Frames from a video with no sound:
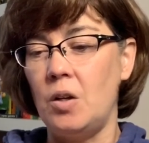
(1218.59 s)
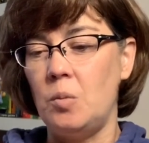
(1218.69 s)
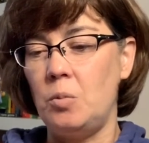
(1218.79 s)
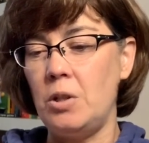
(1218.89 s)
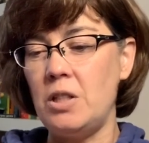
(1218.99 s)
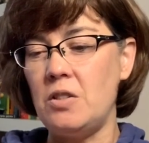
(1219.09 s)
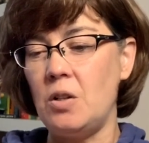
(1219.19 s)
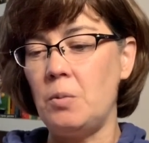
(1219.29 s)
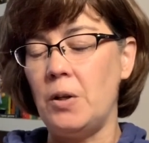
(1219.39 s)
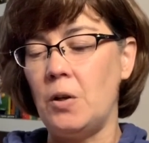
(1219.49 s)
Pretty soon
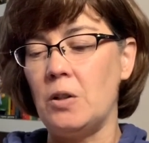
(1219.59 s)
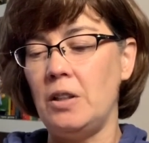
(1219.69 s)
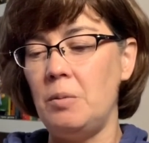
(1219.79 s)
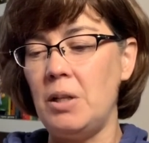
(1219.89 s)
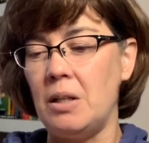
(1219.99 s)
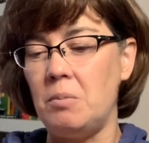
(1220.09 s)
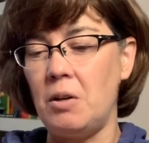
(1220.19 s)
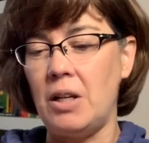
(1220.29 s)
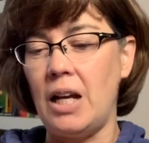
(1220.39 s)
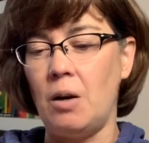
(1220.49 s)
we heard Libby and
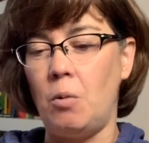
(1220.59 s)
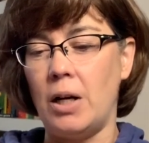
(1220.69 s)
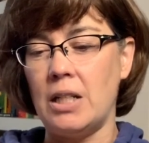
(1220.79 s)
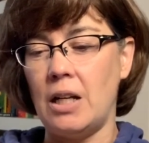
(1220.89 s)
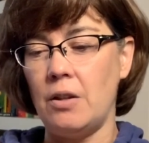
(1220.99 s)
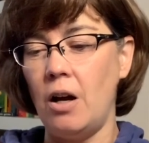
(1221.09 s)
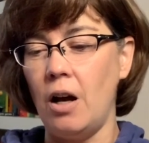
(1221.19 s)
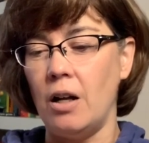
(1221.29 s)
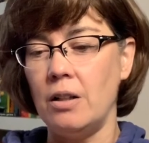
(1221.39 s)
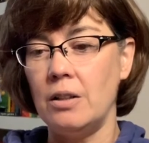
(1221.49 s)
Mary Ann walking down the
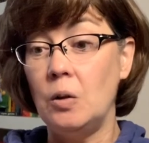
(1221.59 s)
hall.